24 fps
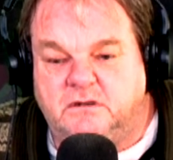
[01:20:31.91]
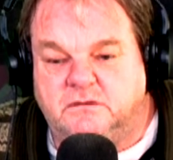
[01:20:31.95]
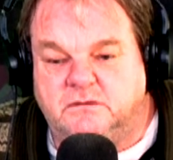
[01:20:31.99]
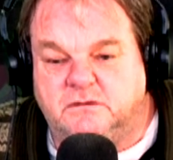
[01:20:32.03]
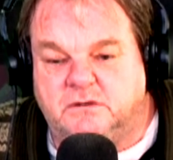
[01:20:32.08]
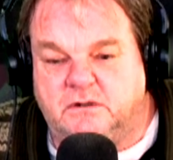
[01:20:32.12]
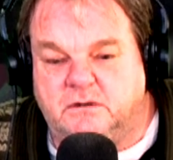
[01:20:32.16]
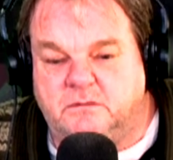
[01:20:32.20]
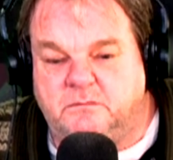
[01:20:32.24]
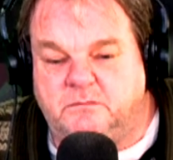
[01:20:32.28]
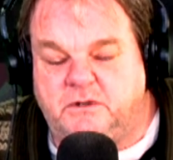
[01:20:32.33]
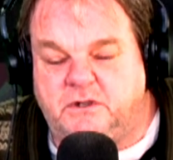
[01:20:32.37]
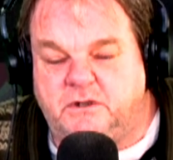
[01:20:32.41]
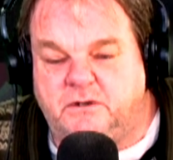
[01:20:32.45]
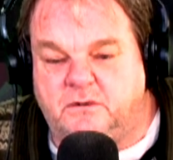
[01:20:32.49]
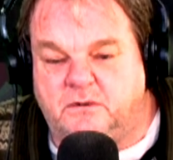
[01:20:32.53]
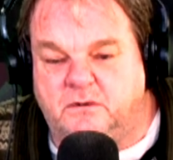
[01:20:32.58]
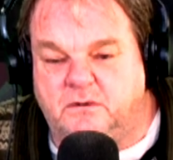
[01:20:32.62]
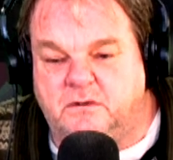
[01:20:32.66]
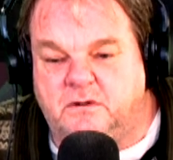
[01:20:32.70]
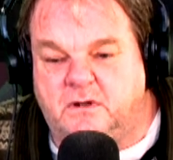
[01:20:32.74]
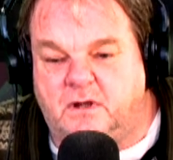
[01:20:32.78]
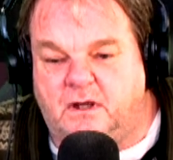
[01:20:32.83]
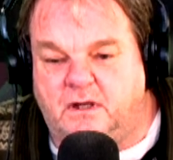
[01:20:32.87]

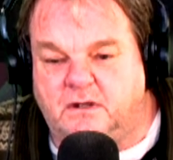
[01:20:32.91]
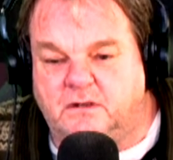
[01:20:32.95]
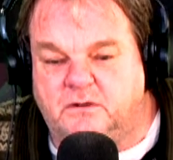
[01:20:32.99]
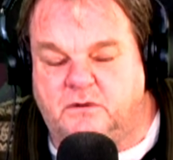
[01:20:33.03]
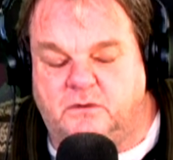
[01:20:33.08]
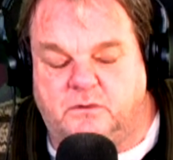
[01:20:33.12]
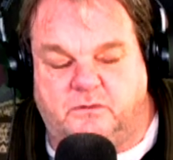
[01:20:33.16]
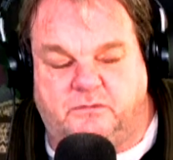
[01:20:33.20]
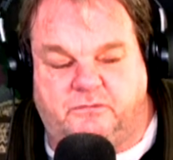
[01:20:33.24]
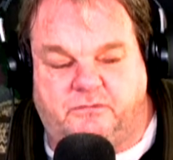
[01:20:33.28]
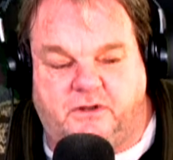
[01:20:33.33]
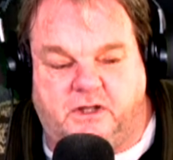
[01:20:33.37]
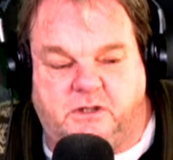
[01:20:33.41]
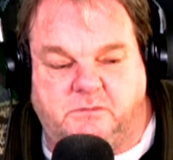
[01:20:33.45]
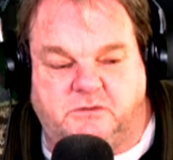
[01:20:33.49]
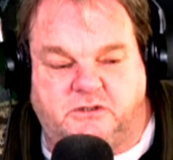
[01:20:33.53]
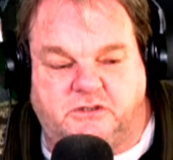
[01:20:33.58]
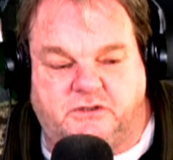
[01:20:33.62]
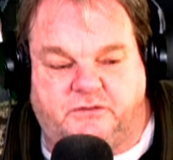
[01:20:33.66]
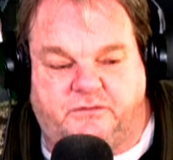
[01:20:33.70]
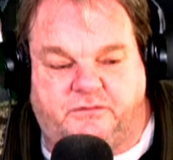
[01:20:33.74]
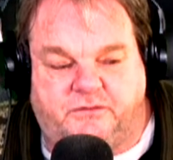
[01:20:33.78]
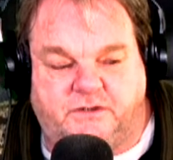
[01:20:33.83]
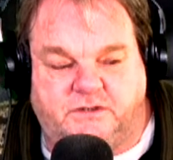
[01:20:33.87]
Michio Kaku, a
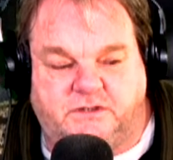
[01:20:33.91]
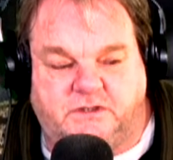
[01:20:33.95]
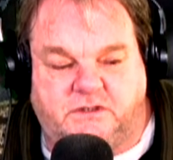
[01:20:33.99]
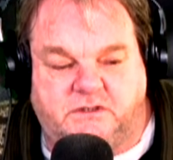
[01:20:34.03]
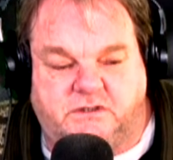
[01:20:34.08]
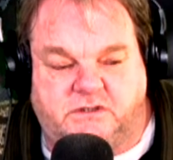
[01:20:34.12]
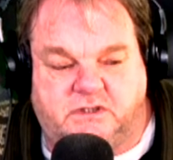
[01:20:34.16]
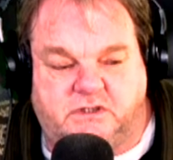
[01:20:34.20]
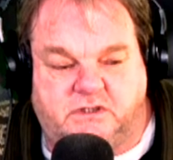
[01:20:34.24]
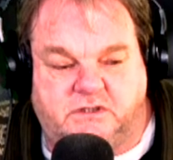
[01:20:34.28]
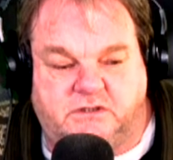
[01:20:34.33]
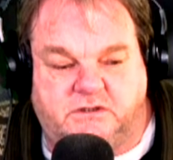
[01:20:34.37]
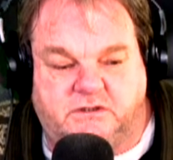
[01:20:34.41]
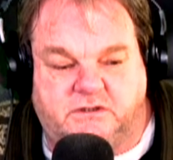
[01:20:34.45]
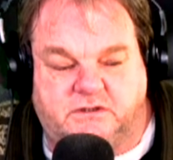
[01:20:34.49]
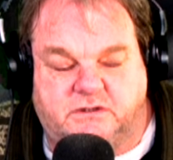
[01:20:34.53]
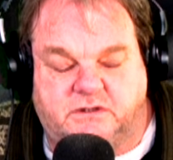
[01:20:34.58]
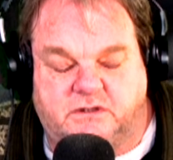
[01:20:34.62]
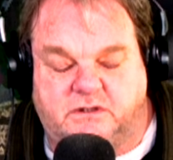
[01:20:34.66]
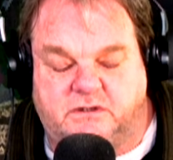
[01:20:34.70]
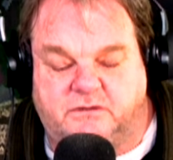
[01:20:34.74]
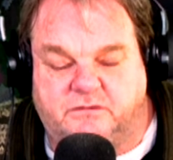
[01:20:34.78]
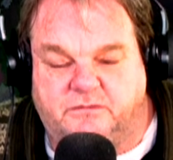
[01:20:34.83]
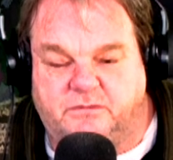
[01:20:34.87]
famous
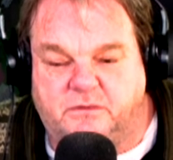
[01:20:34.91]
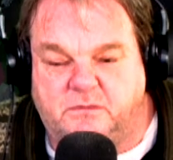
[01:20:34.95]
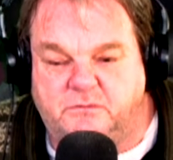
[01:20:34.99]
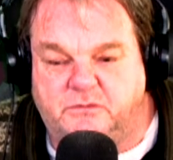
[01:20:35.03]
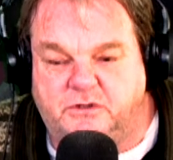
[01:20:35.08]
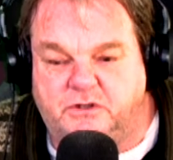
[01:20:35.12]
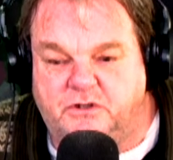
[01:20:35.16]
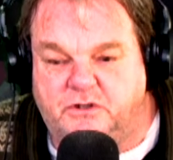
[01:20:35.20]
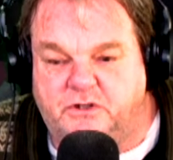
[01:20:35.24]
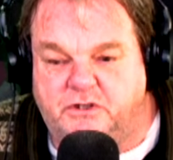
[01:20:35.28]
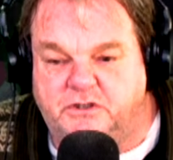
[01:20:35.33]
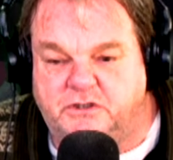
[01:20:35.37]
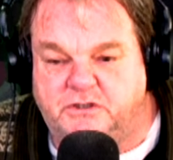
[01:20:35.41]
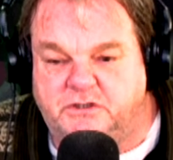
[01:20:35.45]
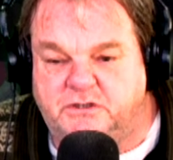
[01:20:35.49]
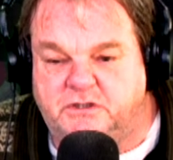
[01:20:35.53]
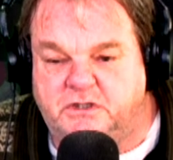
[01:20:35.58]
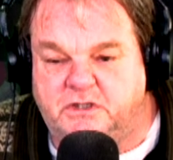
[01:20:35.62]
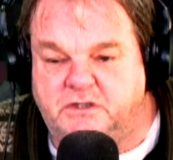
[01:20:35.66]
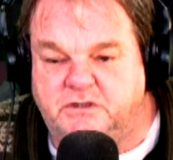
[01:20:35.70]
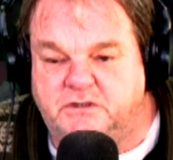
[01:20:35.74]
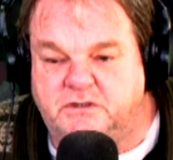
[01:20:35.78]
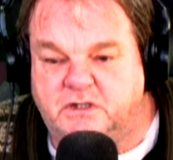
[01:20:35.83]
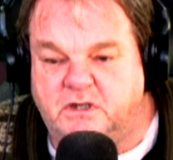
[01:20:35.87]
physicist from the United
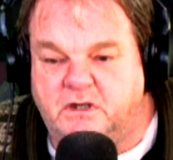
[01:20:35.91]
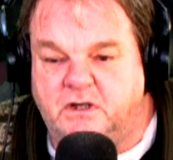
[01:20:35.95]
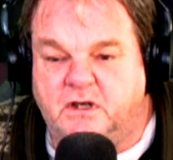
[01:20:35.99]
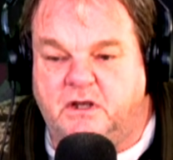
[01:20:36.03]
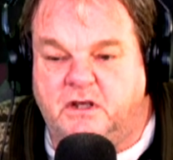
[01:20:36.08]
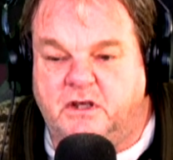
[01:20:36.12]
States,